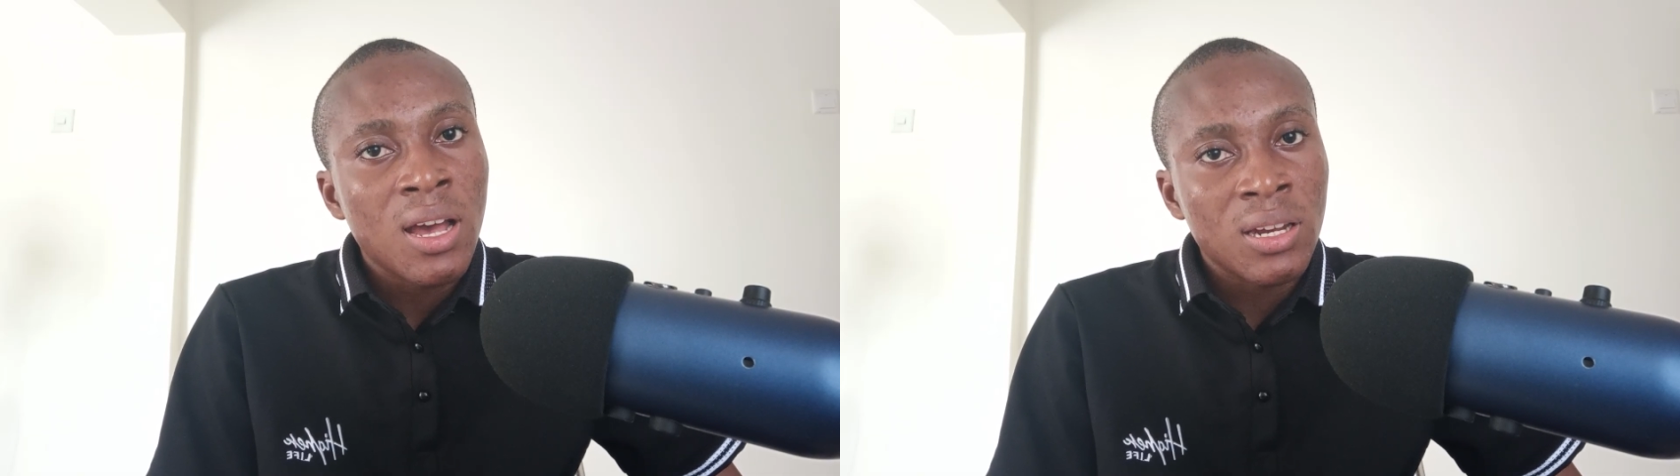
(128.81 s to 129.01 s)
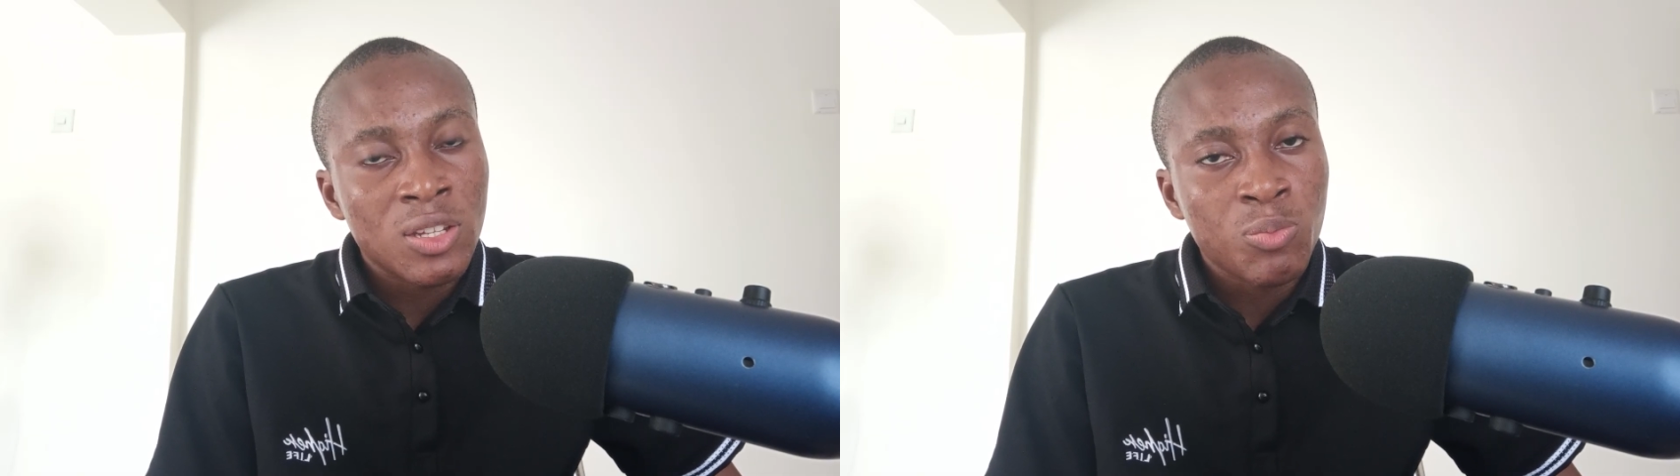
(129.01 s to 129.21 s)

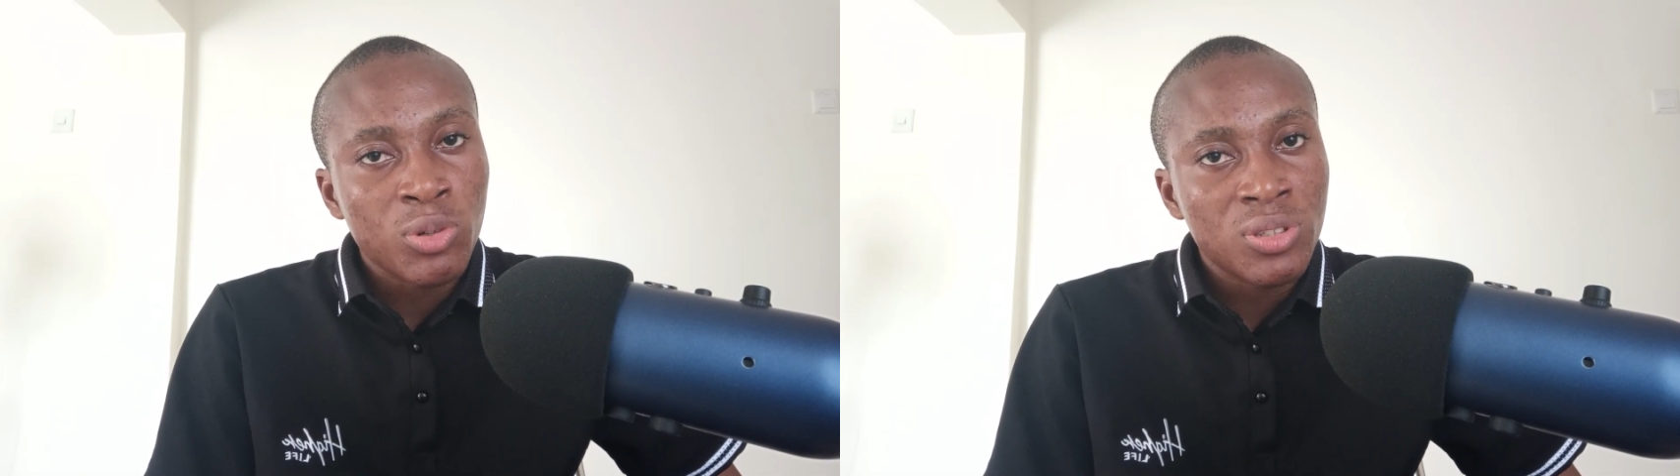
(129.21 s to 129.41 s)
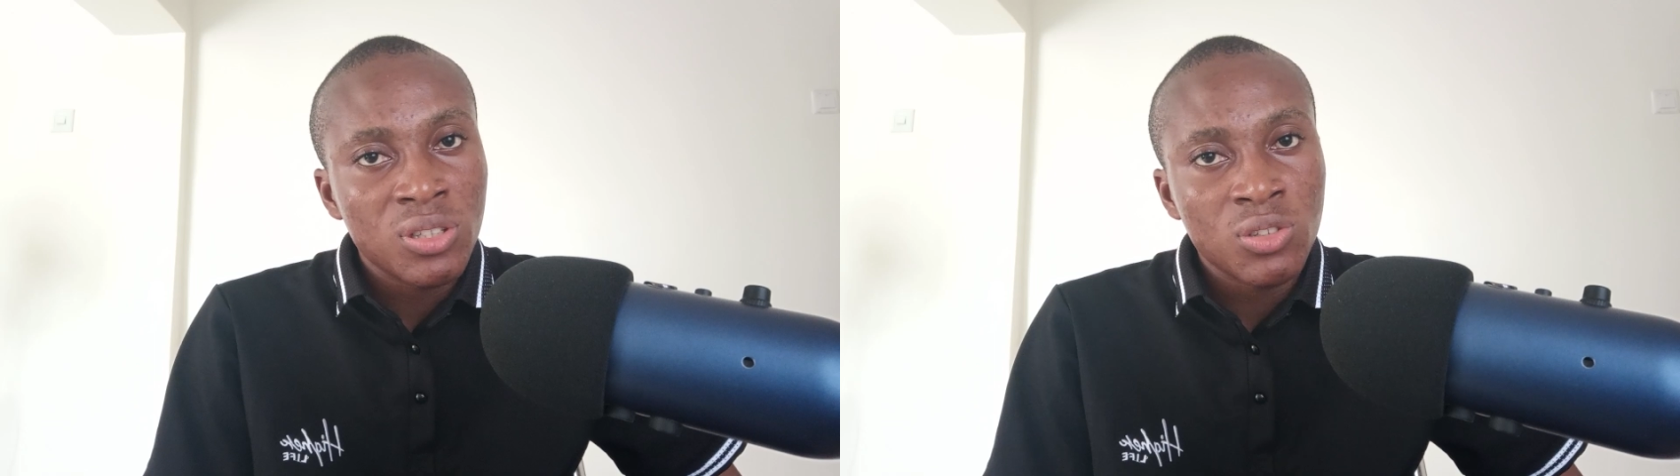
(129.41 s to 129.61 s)
and
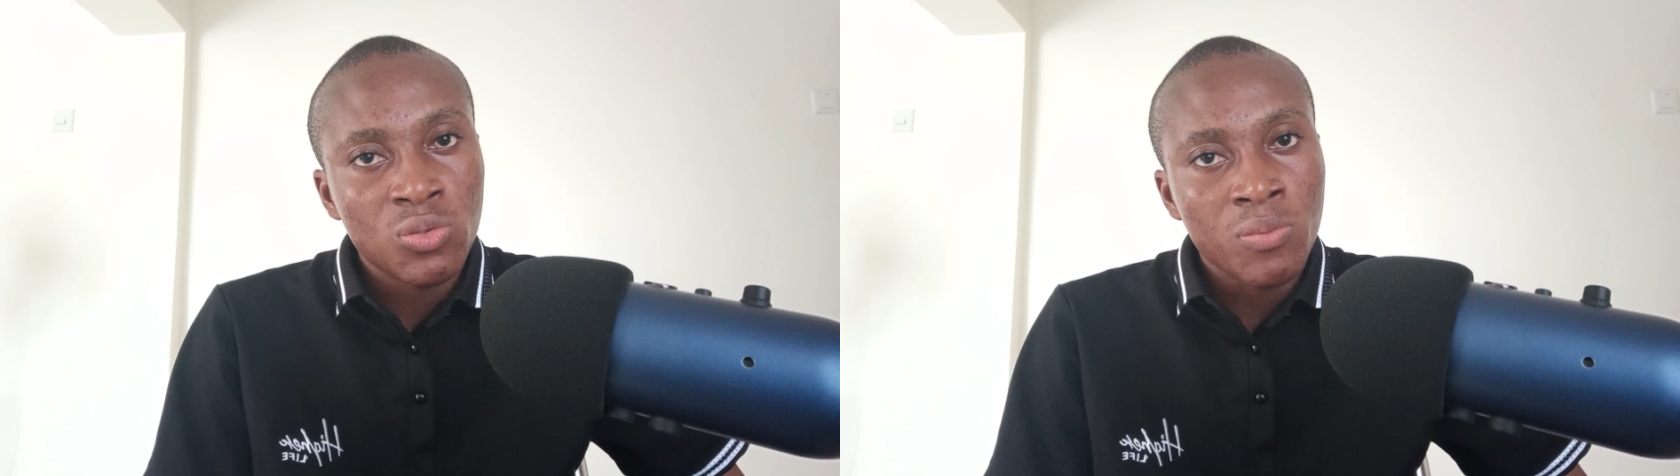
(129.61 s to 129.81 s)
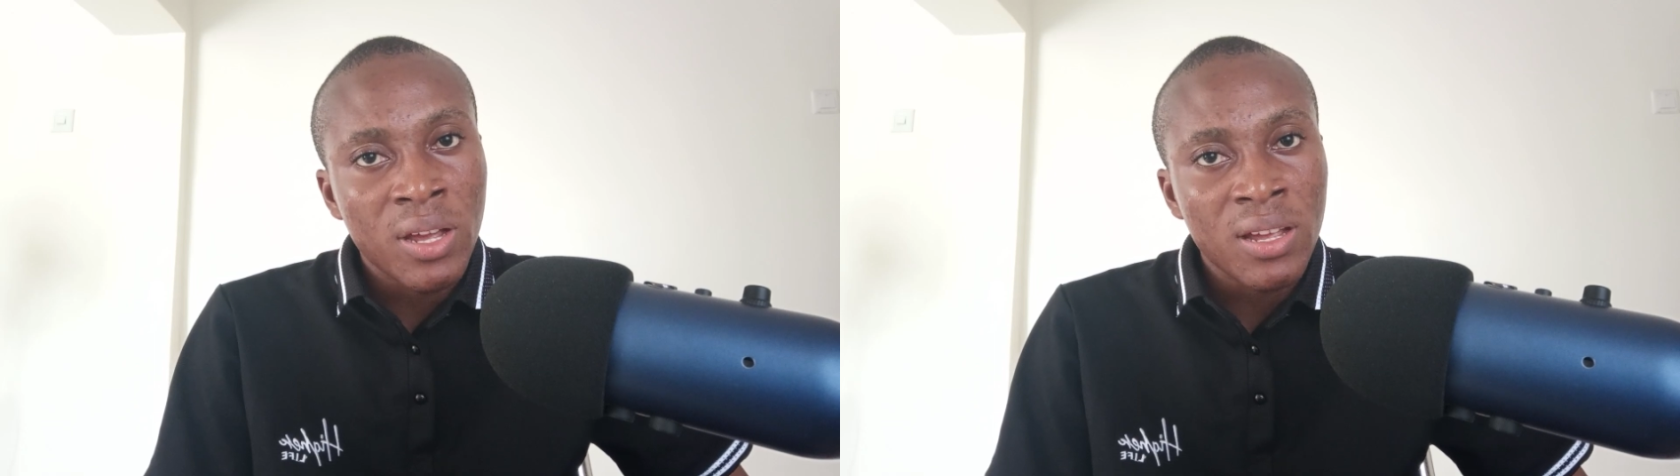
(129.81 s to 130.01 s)
export it
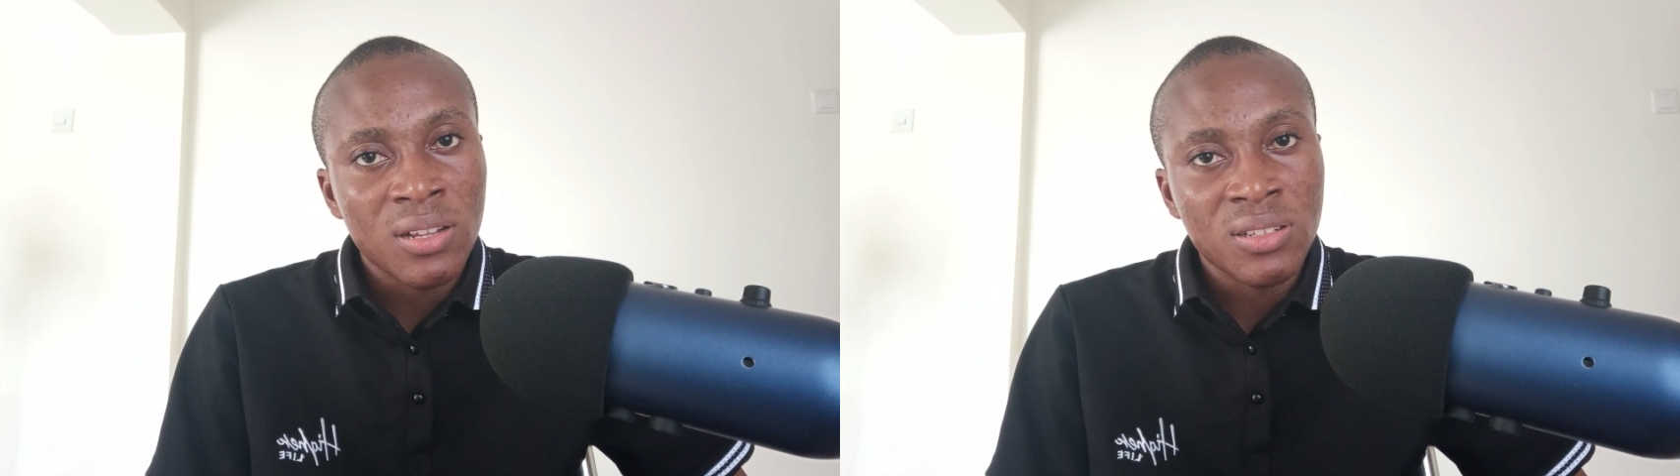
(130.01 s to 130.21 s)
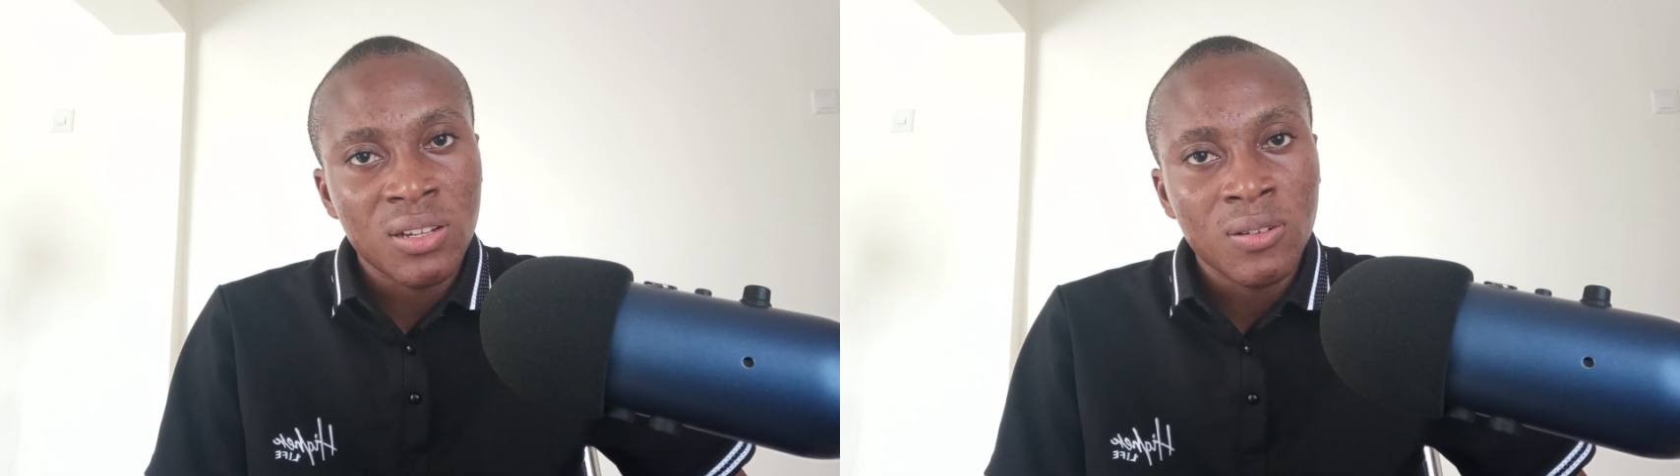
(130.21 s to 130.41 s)
to my
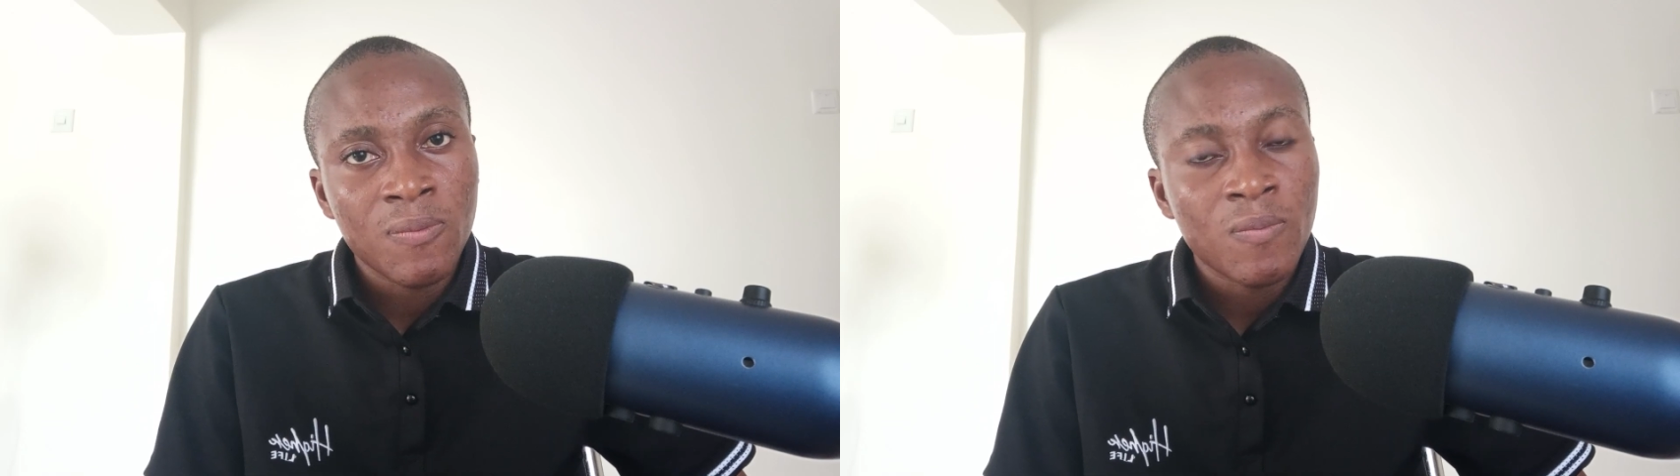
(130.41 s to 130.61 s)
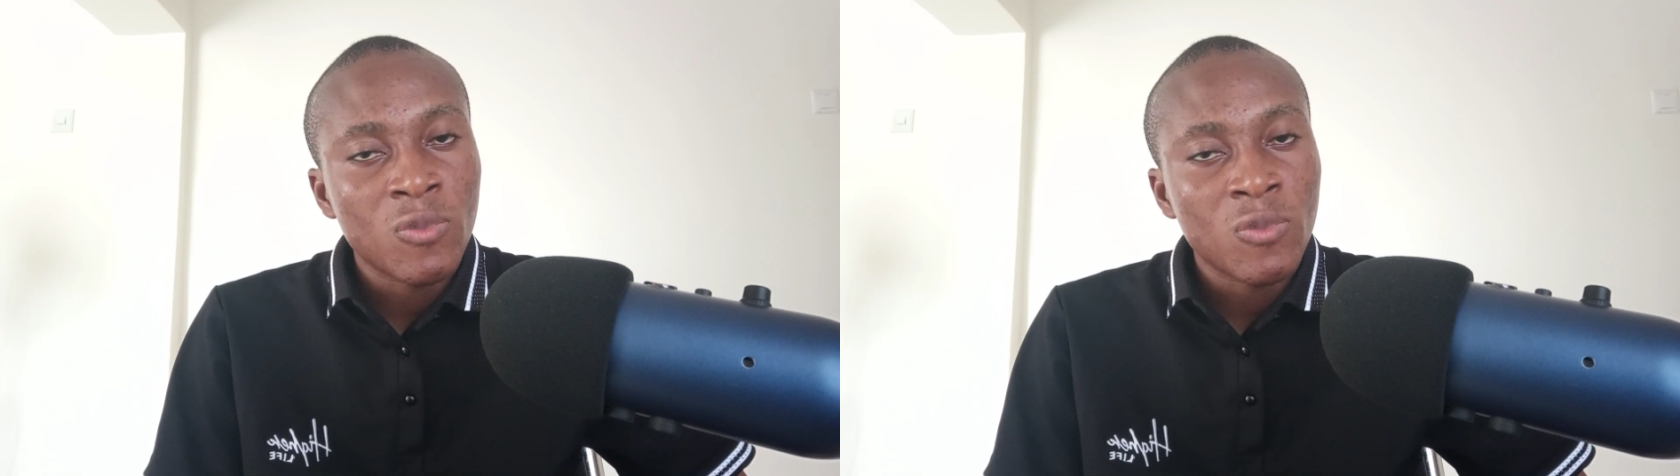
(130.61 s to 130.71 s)
Excel